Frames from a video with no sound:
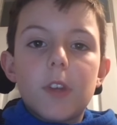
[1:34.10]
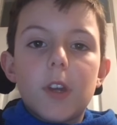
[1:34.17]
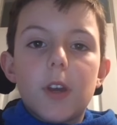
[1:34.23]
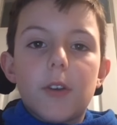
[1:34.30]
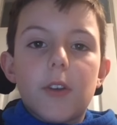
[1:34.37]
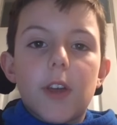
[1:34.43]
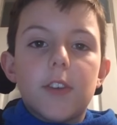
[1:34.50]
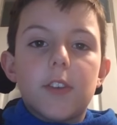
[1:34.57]

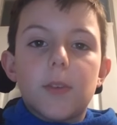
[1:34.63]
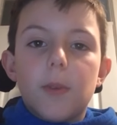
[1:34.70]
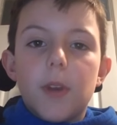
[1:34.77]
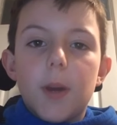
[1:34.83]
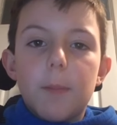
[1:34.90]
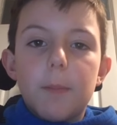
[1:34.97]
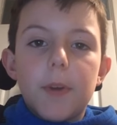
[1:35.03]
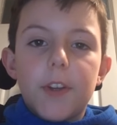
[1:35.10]
Okay so
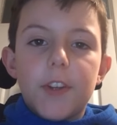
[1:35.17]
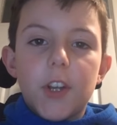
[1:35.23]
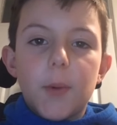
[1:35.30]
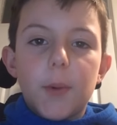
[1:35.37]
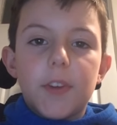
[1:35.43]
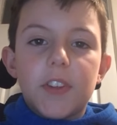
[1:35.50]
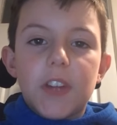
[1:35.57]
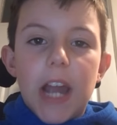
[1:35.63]
number two
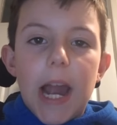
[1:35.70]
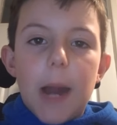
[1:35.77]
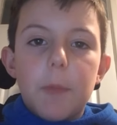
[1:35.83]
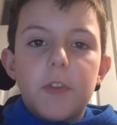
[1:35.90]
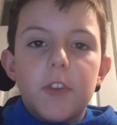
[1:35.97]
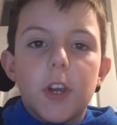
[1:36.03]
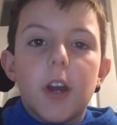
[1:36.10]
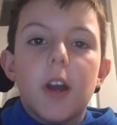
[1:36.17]
is
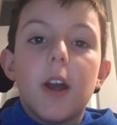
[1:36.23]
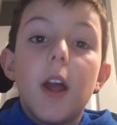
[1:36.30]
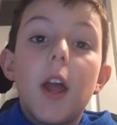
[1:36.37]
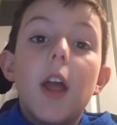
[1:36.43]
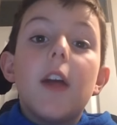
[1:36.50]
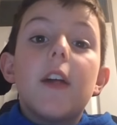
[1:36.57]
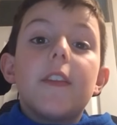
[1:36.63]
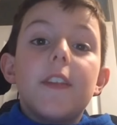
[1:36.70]
capture.
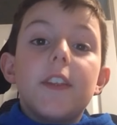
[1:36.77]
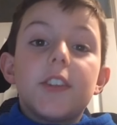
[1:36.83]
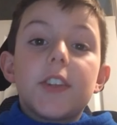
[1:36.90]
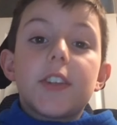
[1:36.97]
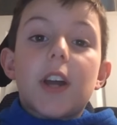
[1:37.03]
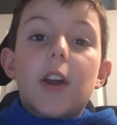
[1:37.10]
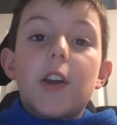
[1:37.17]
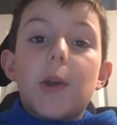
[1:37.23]
This is
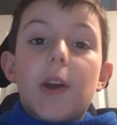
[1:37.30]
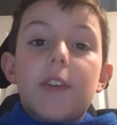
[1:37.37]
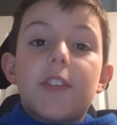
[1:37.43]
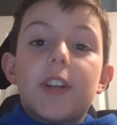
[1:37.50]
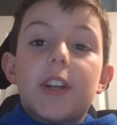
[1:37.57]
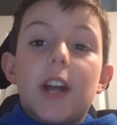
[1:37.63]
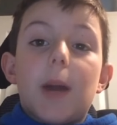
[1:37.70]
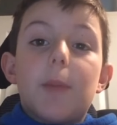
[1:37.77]
how you have to
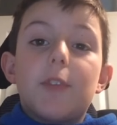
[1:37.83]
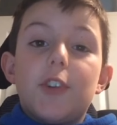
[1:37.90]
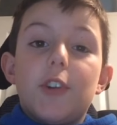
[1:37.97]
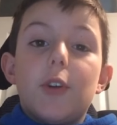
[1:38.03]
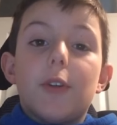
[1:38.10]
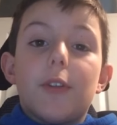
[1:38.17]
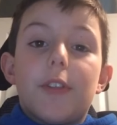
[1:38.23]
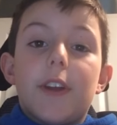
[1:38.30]
capture
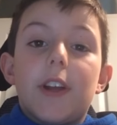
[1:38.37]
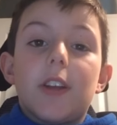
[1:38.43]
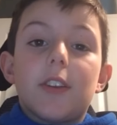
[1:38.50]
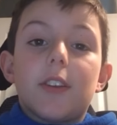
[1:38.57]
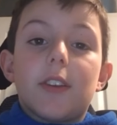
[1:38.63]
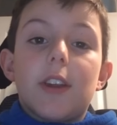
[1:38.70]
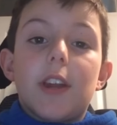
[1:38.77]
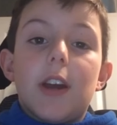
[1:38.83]
your things
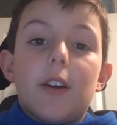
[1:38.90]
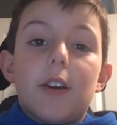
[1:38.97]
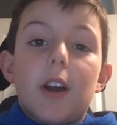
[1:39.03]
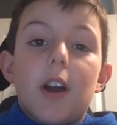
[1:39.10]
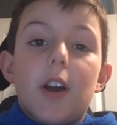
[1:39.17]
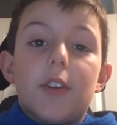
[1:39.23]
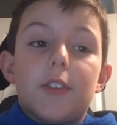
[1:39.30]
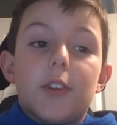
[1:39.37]
in
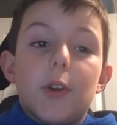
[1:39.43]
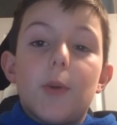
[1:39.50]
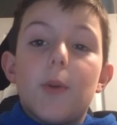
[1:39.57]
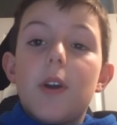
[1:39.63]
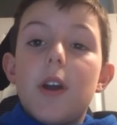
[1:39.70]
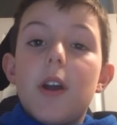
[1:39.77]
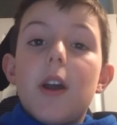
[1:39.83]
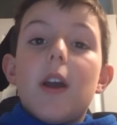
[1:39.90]
Elgato.
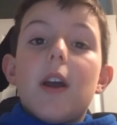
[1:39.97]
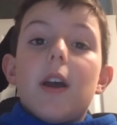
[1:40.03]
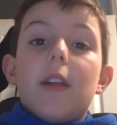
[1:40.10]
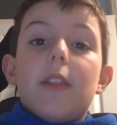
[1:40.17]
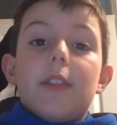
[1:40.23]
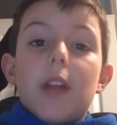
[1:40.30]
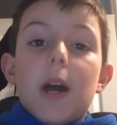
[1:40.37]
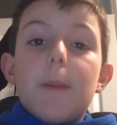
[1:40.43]

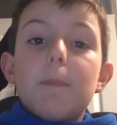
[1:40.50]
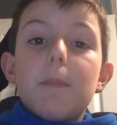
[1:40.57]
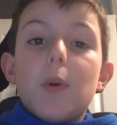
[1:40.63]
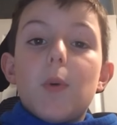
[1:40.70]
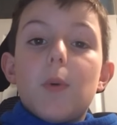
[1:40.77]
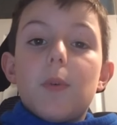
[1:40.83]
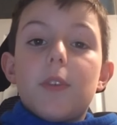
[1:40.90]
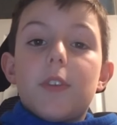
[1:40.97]

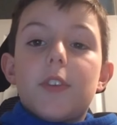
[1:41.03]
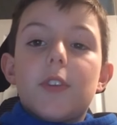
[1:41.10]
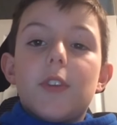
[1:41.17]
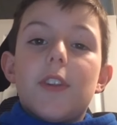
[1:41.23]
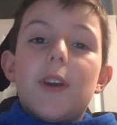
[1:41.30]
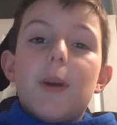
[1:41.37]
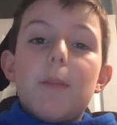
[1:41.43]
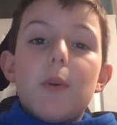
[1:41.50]
Number so the
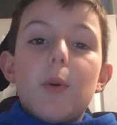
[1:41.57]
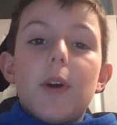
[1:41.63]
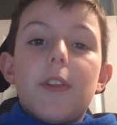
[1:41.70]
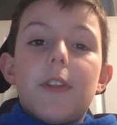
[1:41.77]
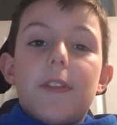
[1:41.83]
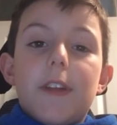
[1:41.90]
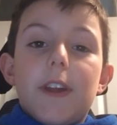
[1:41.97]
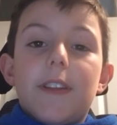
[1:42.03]
number
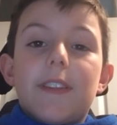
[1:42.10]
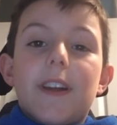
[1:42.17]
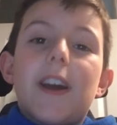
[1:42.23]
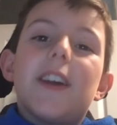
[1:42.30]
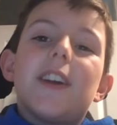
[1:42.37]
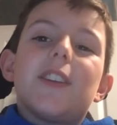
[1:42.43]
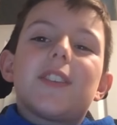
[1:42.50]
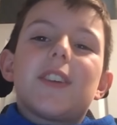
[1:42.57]
one thing that
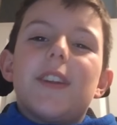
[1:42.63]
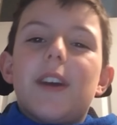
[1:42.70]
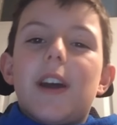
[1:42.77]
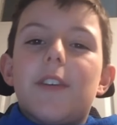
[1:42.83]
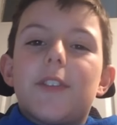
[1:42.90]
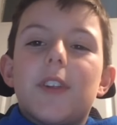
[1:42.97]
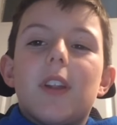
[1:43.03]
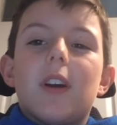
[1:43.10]
is going to
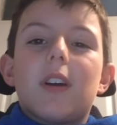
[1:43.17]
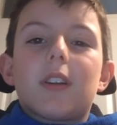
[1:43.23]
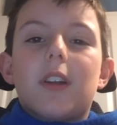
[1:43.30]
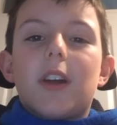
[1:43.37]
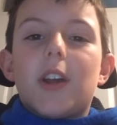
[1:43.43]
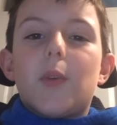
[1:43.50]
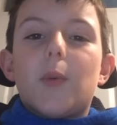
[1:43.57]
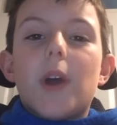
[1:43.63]
have to look
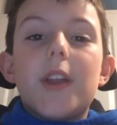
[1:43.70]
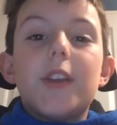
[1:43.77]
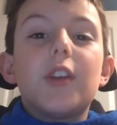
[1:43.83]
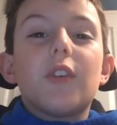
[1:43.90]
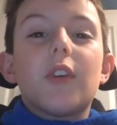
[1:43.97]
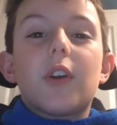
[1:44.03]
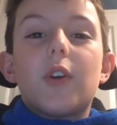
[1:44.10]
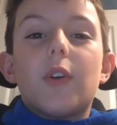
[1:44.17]
like when
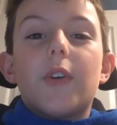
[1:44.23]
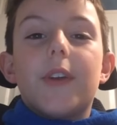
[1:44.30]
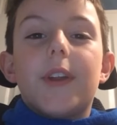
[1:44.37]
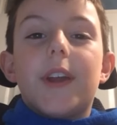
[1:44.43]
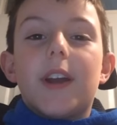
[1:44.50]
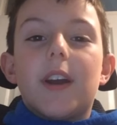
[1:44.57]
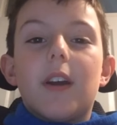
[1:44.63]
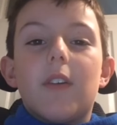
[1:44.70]
you're
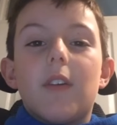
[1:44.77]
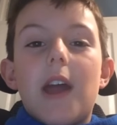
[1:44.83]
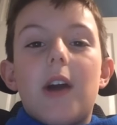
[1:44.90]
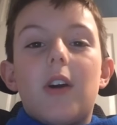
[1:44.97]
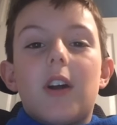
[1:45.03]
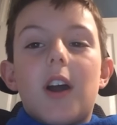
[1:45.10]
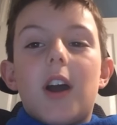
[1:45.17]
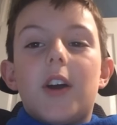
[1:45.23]
recording at
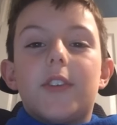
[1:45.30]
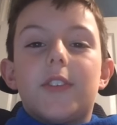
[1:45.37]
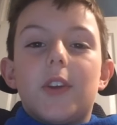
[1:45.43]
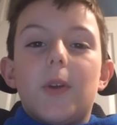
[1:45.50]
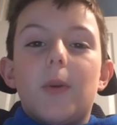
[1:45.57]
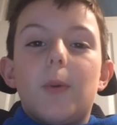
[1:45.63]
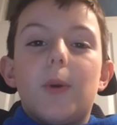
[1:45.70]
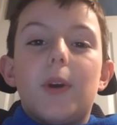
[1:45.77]

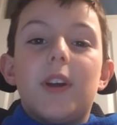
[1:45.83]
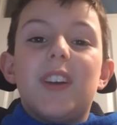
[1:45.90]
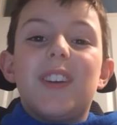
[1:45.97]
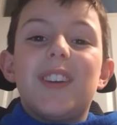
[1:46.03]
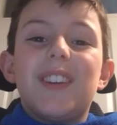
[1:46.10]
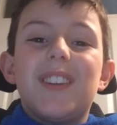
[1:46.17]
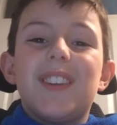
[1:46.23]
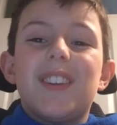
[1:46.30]
Elgato
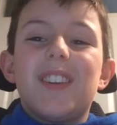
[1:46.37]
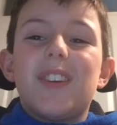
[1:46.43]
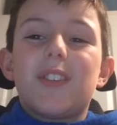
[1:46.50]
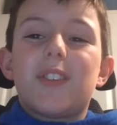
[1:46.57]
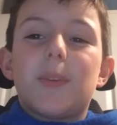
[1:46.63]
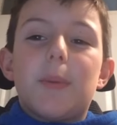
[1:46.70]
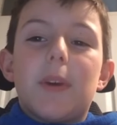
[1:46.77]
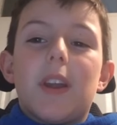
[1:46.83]
looks
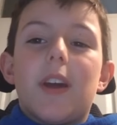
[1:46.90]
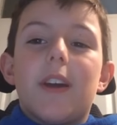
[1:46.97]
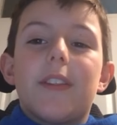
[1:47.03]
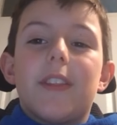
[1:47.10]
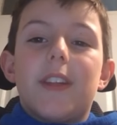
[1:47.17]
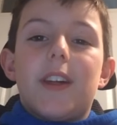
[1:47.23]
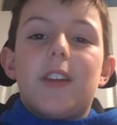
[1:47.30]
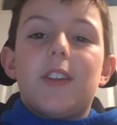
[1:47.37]
a bit like
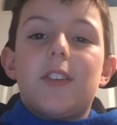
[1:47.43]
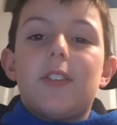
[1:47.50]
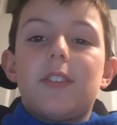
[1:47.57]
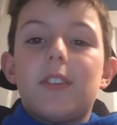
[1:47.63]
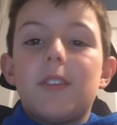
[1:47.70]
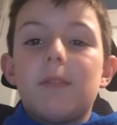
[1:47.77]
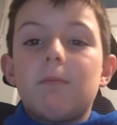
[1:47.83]
this.